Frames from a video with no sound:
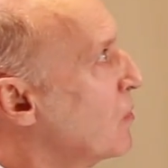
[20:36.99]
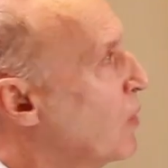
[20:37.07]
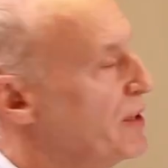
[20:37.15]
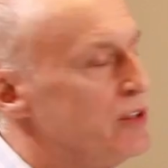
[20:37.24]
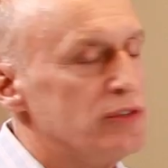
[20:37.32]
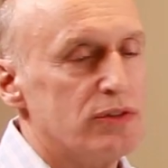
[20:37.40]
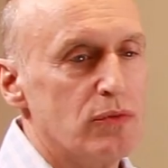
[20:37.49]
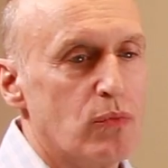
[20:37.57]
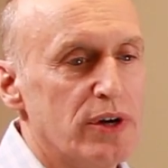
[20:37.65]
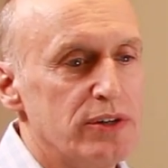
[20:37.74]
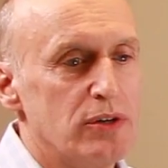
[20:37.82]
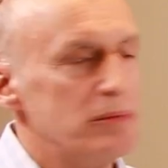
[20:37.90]
When
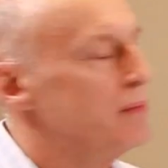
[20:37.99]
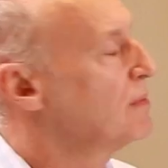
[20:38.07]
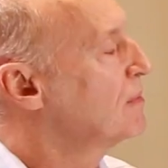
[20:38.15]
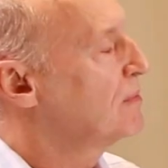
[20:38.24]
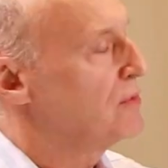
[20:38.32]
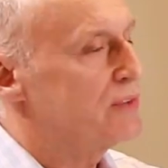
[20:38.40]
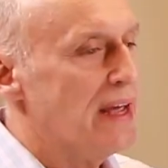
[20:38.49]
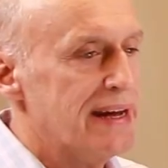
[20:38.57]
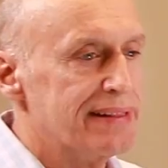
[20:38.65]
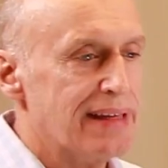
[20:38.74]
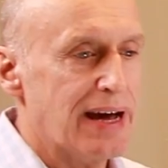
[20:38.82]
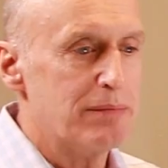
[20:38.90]
you
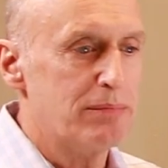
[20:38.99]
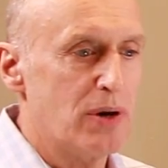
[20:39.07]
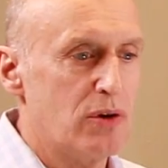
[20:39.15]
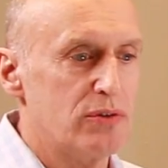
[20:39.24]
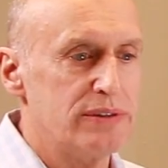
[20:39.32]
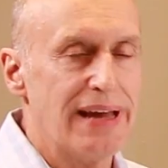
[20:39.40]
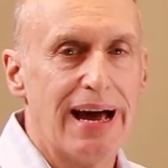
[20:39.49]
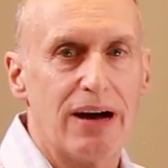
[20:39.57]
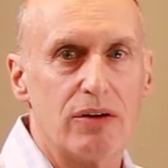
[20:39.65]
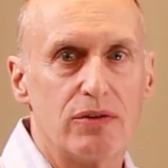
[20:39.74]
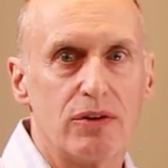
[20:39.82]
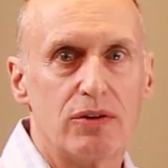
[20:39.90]
take that bone
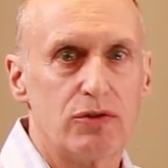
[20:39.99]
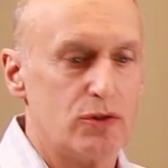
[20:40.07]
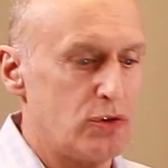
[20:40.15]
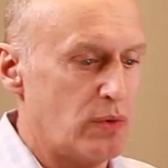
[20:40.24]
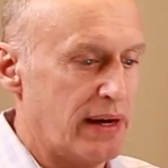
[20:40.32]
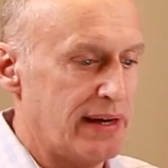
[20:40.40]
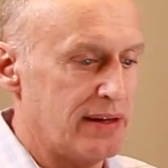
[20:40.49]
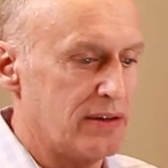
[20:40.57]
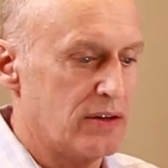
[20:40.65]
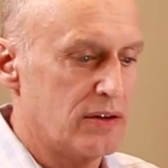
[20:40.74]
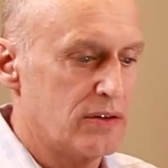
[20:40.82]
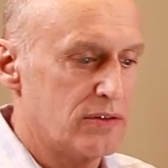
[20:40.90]
down to
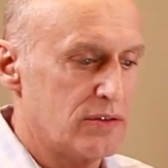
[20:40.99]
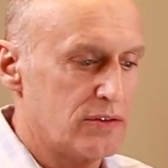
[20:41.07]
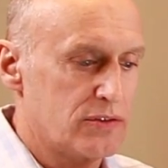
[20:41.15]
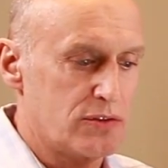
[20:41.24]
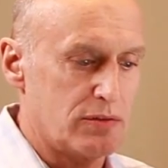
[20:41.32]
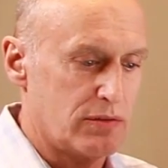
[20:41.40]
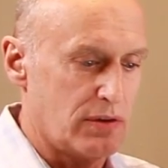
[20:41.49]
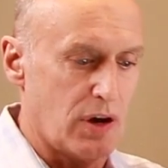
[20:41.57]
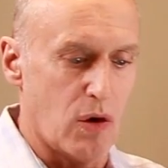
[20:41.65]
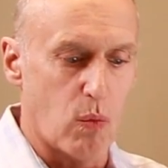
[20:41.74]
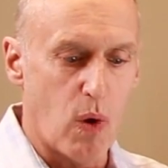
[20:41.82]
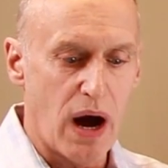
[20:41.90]
a
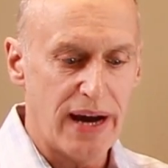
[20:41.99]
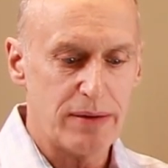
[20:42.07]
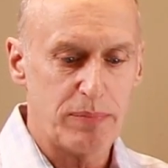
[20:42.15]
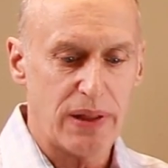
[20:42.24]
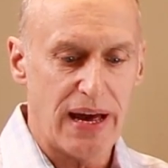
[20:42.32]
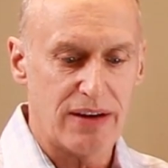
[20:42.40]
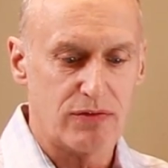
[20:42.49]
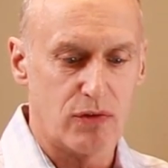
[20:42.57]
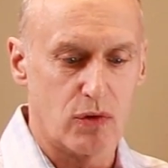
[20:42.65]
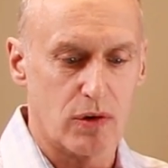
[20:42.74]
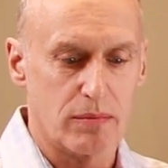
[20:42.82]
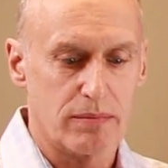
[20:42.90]
wide
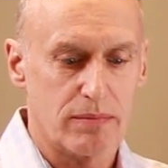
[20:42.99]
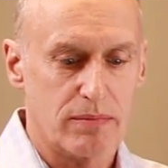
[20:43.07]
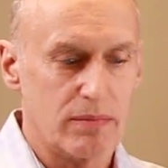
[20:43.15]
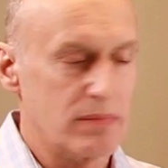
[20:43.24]
platform,